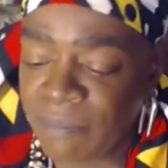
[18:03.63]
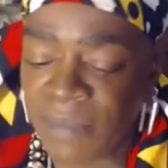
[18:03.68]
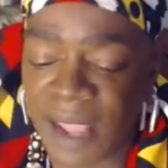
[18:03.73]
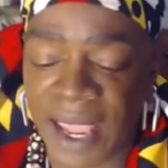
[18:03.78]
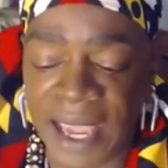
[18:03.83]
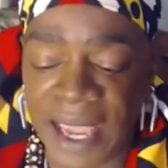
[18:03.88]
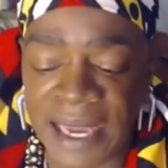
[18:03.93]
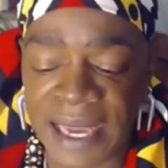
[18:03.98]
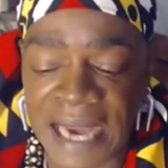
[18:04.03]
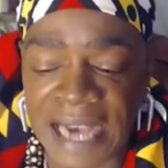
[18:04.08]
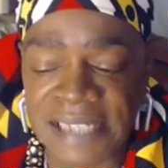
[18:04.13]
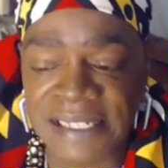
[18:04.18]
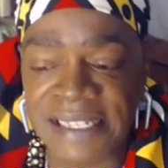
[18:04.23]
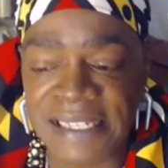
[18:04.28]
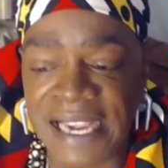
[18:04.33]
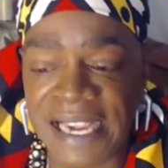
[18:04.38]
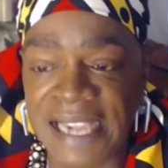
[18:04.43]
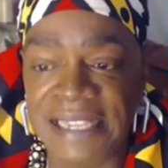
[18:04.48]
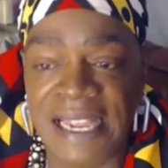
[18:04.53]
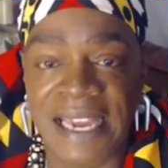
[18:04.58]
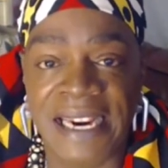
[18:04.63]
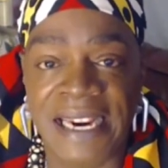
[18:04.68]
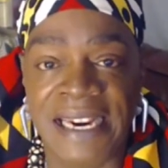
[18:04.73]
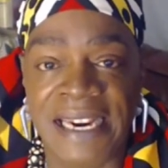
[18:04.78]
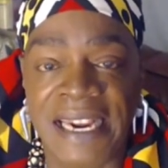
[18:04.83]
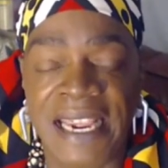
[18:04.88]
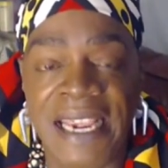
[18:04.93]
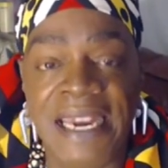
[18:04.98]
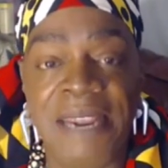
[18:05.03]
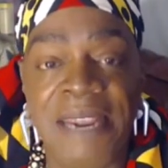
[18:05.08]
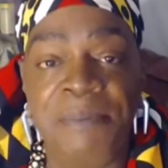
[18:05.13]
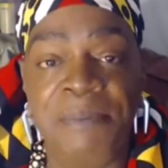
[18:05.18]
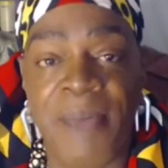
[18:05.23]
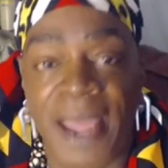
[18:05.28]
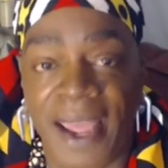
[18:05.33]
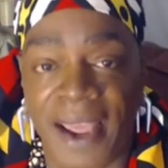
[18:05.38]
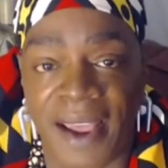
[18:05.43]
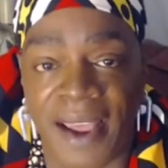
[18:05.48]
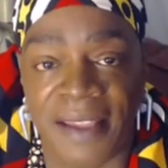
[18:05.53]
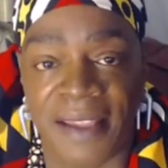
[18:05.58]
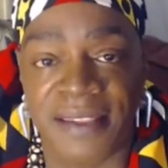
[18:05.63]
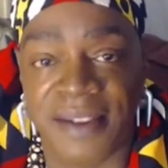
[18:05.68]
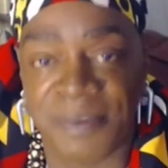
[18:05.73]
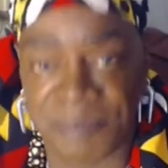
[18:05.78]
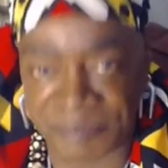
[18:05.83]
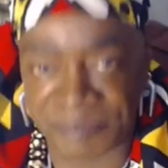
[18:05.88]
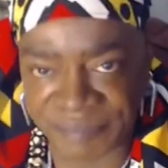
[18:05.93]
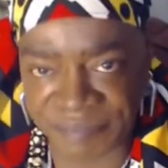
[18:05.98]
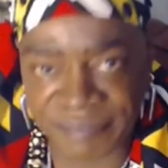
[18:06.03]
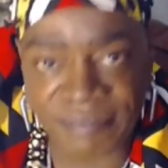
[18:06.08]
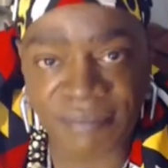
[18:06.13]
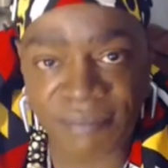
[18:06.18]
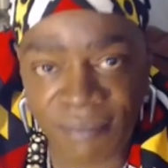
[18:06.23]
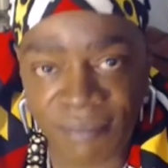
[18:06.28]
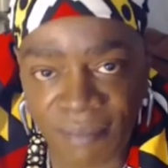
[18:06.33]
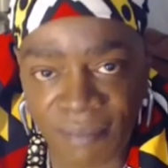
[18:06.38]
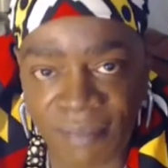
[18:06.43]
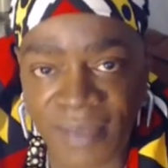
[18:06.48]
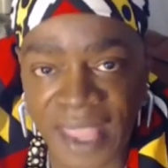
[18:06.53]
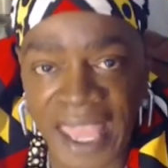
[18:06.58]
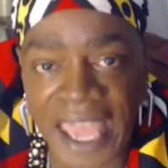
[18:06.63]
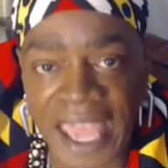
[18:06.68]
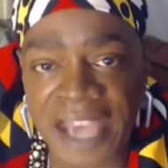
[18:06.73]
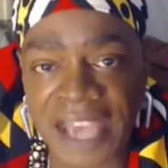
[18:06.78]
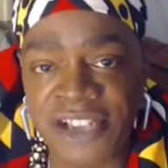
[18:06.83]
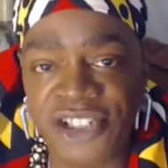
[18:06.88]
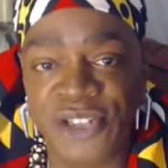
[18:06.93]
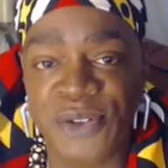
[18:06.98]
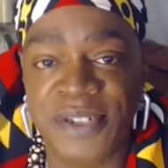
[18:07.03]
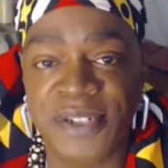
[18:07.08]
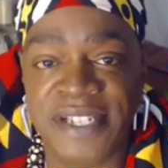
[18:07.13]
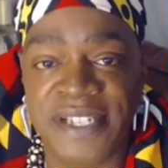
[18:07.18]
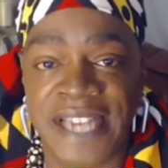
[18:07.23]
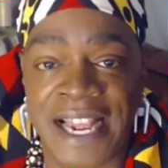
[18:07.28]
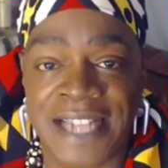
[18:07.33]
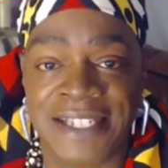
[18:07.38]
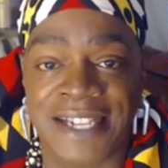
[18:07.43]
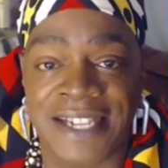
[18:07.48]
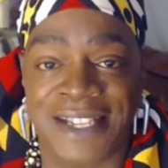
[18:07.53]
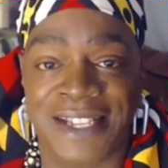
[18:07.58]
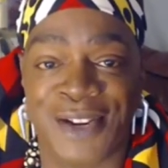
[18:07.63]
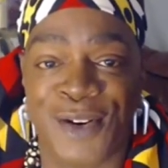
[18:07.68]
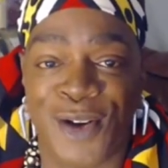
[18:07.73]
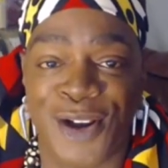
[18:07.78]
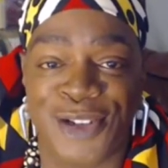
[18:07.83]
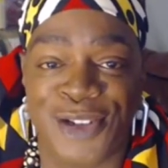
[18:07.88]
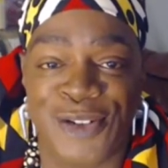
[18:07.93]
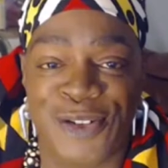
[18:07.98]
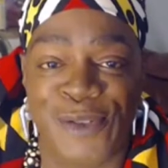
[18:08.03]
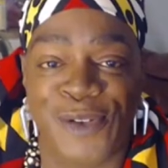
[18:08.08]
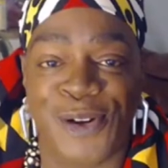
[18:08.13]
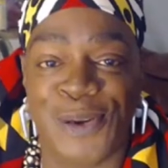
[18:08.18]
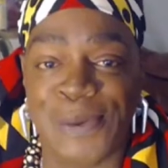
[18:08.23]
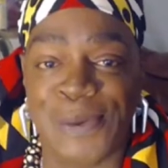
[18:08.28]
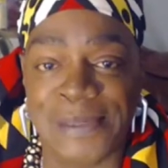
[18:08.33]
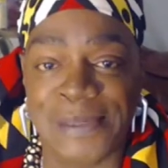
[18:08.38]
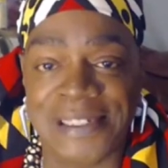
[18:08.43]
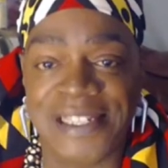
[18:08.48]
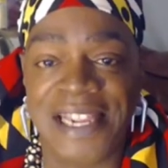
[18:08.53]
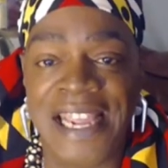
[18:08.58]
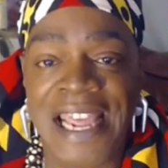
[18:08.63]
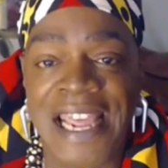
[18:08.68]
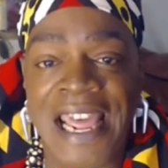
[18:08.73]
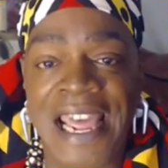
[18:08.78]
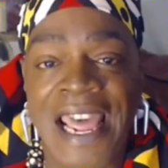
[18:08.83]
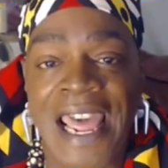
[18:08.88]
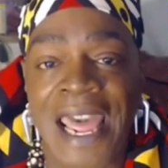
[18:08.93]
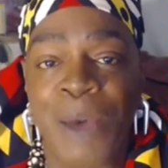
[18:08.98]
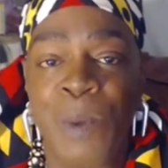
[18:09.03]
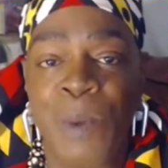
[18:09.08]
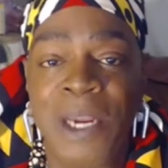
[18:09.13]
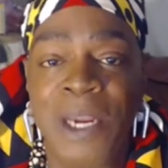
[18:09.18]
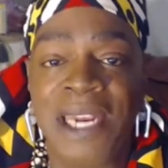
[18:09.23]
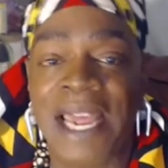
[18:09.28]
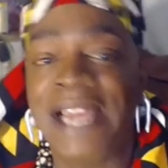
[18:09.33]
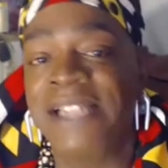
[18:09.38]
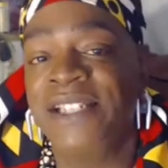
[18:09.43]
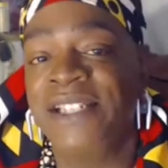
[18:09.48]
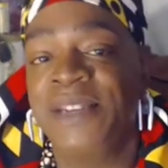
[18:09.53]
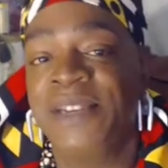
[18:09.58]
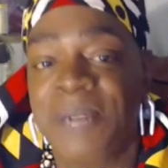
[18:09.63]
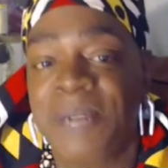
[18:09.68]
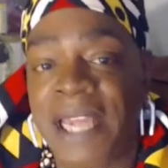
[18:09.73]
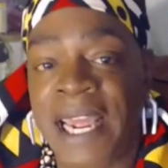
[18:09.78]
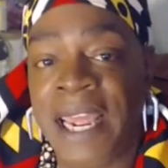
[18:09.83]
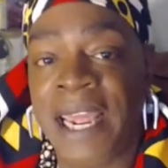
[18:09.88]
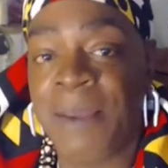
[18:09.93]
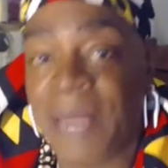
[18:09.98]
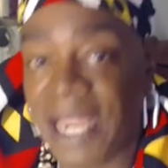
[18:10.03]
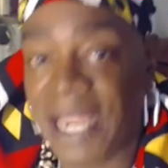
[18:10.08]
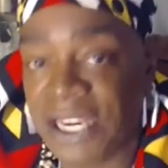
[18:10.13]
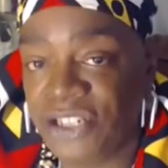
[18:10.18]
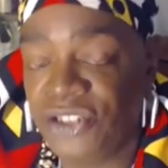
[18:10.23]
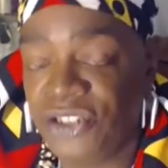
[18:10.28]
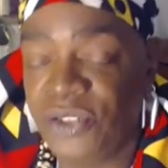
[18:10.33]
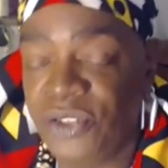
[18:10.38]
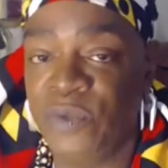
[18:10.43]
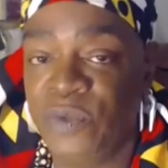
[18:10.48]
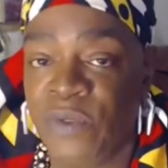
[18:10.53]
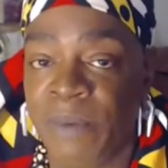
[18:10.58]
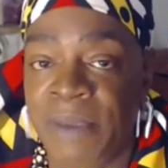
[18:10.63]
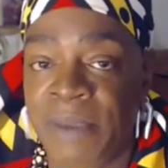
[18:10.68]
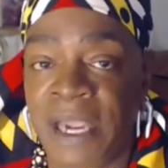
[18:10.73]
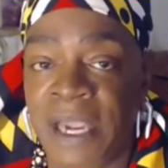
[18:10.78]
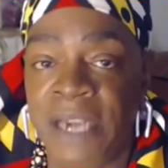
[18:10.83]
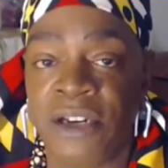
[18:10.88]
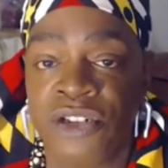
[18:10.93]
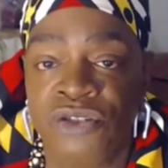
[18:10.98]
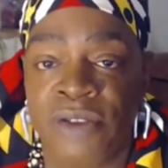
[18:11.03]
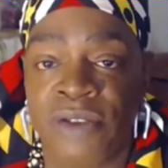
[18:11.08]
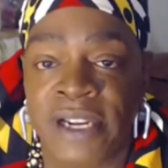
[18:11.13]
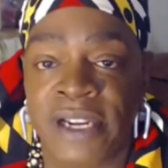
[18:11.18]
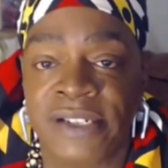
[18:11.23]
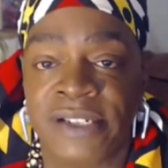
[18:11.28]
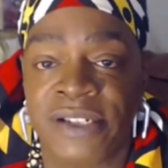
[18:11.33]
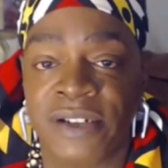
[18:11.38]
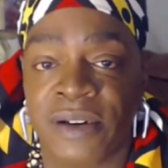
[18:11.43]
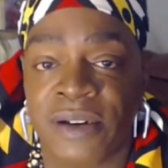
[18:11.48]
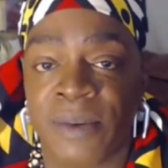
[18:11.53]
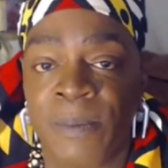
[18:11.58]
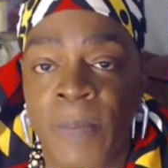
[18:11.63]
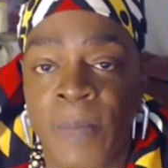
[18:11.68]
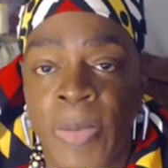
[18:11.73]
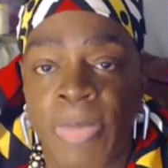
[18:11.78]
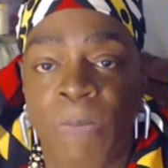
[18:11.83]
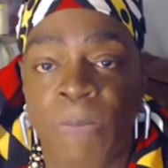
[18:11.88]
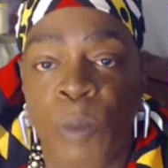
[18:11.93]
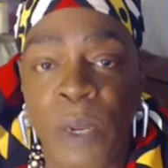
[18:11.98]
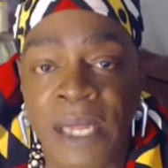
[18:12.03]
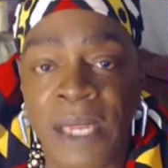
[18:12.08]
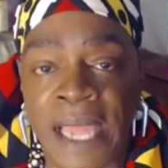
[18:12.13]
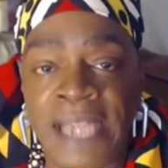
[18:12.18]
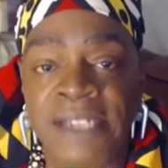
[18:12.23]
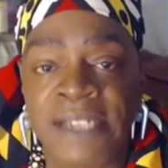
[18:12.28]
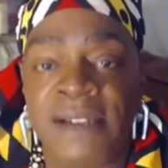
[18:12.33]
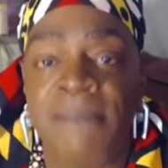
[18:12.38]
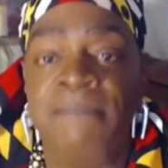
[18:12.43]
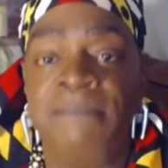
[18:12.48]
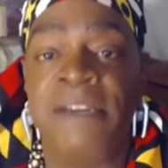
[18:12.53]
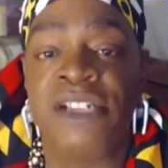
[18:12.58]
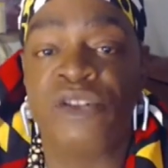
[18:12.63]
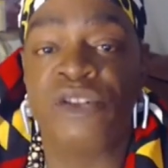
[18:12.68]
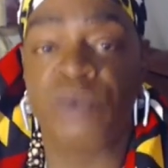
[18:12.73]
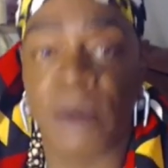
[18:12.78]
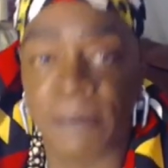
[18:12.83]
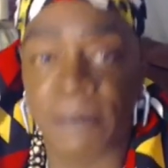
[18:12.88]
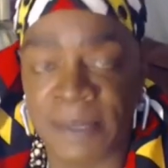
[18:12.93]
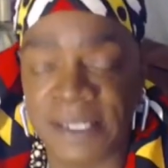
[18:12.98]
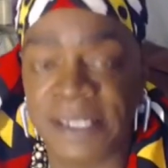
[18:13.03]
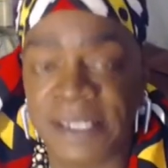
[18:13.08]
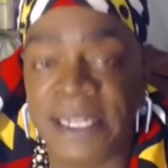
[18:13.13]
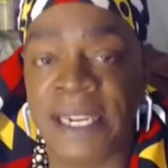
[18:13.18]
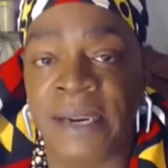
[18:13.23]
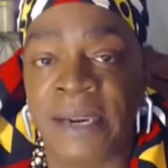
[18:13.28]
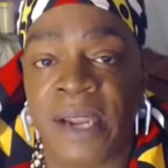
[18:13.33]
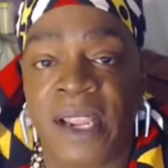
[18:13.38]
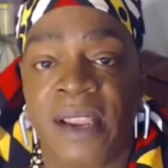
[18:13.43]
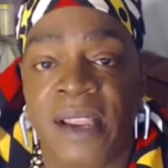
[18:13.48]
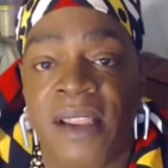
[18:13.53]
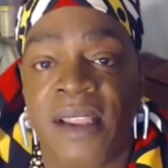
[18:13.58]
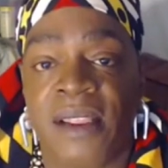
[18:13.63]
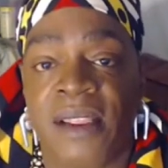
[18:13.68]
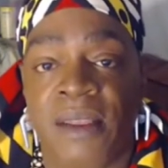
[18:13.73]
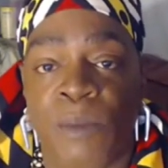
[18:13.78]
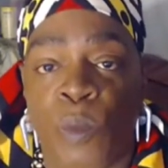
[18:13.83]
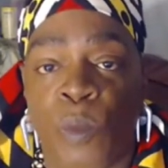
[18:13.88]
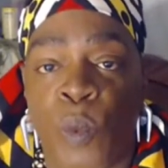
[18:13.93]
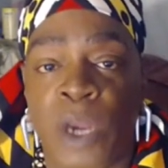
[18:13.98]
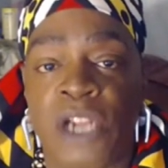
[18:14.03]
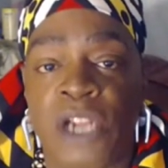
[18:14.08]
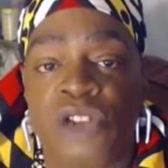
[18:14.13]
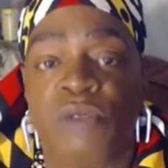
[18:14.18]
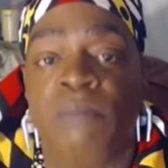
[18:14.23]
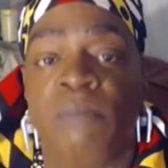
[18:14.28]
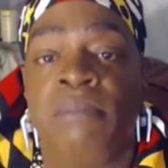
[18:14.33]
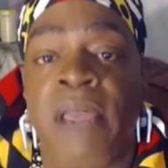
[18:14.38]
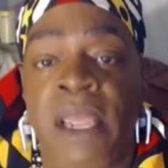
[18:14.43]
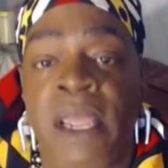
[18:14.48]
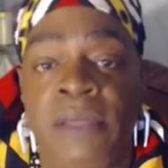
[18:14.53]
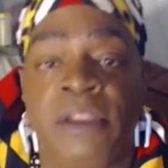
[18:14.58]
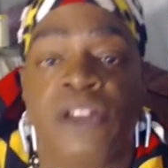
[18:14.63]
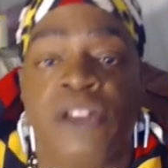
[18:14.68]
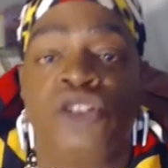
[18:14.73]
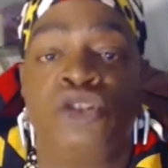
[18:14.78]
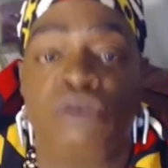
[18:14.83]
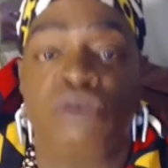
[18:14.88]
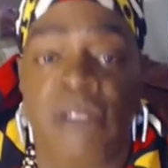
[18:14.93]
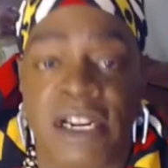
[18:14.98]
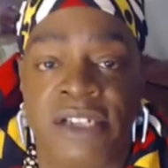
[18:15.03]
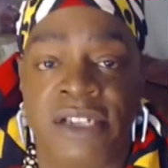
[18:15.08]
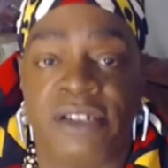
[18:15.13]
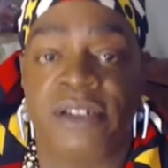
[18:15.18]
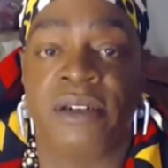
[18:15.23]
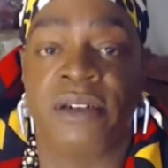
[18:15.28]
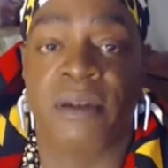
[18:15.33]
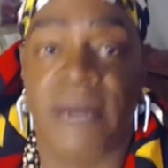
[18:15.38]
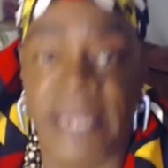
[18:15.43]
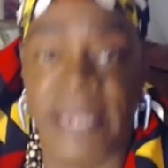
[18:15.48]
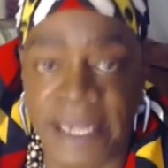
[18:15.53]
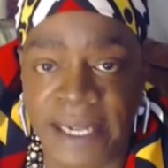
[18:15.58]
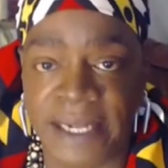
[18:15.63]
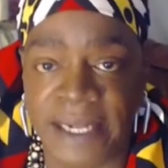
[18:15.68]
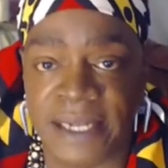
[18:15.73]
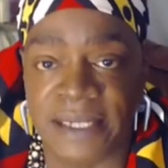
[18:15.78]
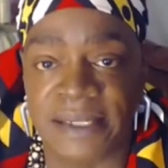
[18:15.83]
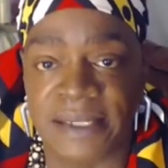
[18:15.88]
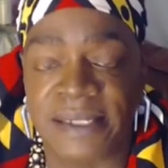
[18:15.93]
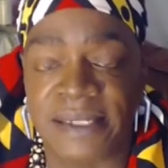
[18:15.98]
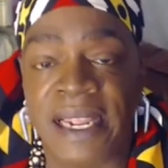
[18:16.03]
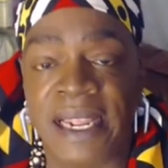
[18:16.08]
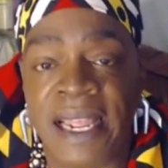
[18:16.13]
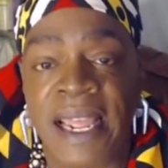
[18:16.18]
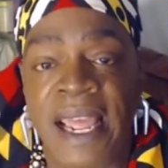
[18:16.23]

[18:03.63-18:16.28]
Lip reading: And I say that in any path, Eshoo stands at the crossroads. And we like to blame Eshoo for being the trickster. We like to misrepresent what being the trickster is.